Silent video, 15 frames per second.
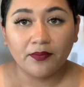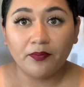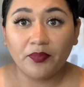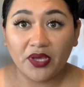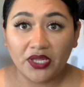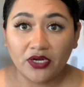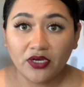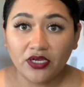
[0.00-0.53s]

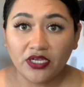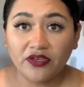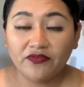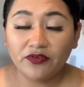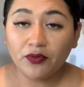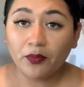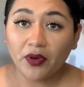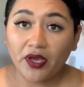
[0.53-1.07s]
better if
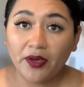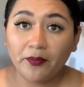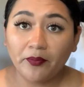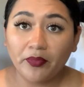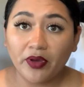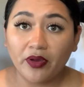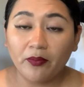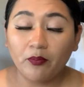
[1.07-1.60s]
you
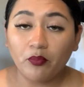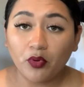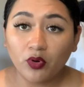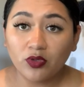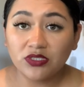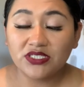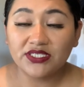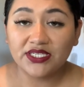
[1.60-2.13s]
pump
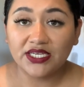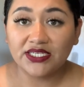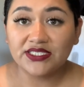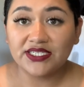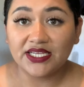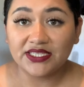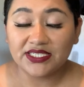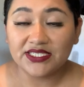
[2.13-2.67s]
both sides
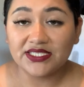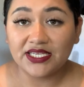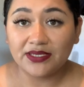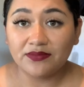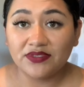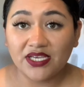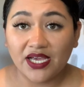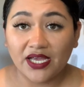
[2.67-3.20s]
at the
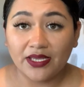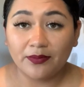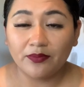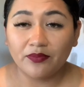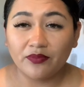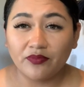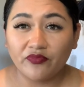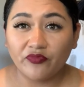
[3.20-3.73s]
same time
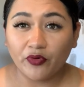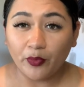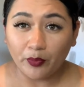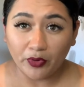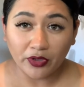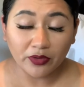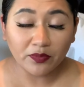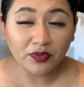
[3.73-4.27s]
for
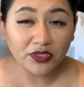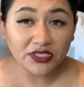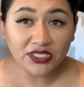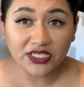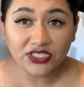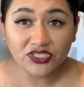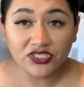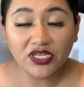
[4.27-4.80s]
milk
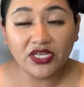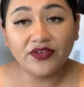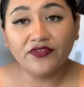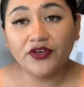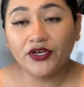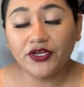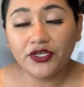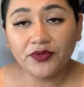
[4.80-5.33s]
production, I've
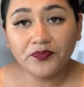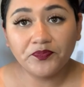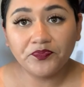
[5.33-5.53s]
heard.